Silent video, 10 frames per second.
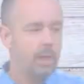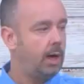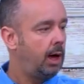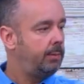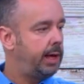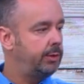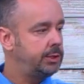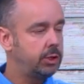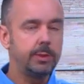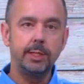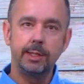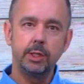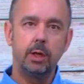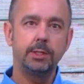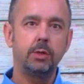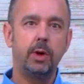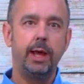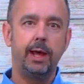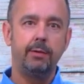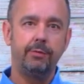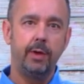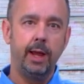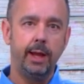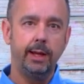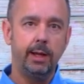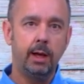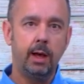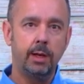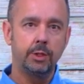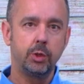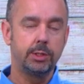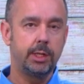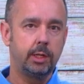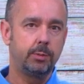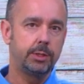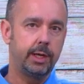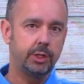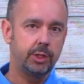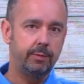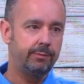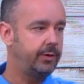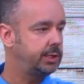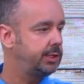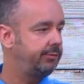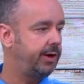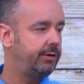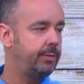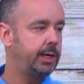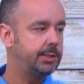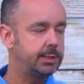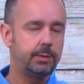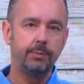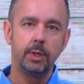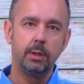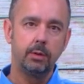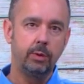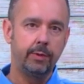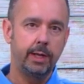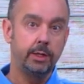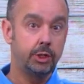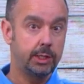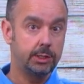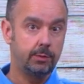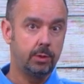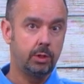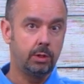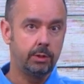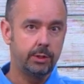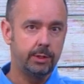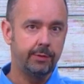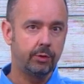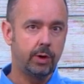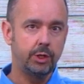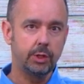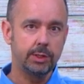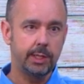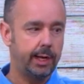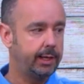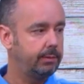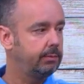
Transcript: Um, now these thermostats also have a uh, short cycle protection fixed at five minutes. We've got an adjustable differential setting